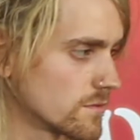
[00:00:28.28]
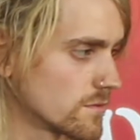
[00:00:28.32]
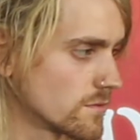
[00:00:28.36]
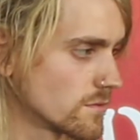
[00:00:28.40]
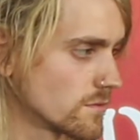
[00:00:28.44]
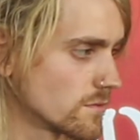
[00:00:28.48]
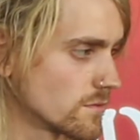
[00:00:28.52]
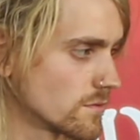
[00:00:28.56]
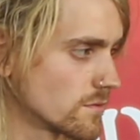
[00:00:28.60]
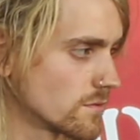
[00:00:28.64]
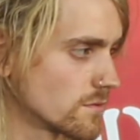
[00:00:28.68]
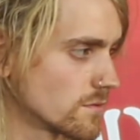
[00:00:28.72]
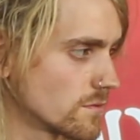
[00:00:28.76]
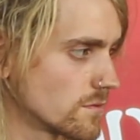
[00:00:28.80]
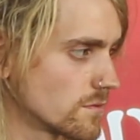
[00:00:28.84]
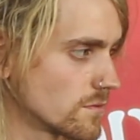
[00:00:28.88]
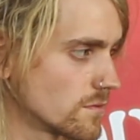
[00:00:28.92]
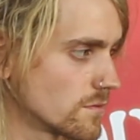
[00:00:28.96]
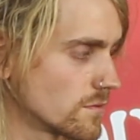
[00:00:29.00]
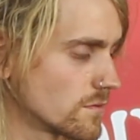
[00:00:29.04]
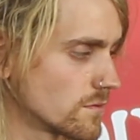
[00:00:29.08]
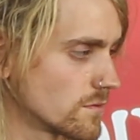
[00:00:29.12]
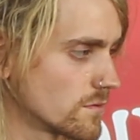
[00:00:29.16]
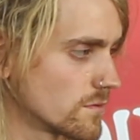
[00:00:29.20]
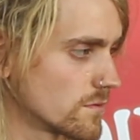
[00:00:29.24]

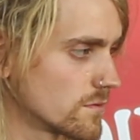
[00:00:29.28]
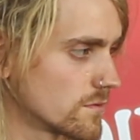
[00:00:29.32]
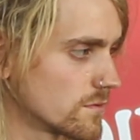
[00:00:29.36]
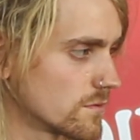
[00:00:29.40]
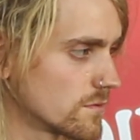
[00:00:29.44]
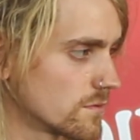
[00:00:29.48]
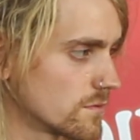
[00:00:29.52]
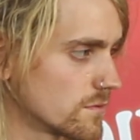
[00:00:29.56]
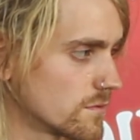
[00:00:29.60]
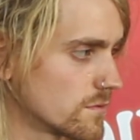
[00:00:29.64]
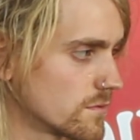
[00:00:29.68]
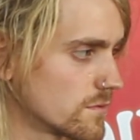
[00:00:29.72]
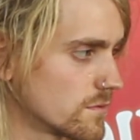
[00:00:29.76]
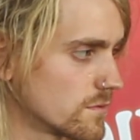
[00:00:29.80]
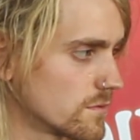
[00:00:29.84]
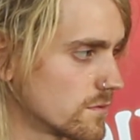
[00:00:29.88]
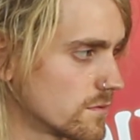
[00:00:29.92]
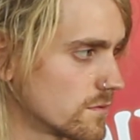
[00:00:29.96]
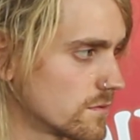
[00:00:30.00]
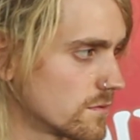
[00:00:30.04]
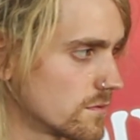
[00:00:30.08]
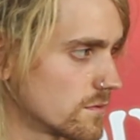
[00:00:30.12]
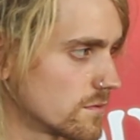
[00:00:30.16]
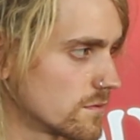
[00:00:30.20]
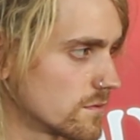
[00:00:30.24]

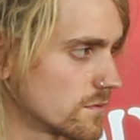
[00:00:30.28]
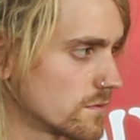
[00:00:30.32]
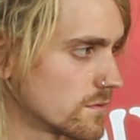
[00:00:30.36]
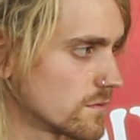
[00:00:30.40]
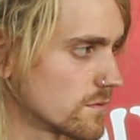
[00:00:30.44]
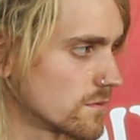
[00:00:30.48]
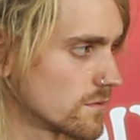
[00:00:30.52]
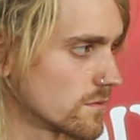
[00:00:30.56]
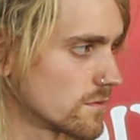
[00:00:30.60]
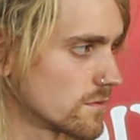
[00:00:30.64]
(not speaking)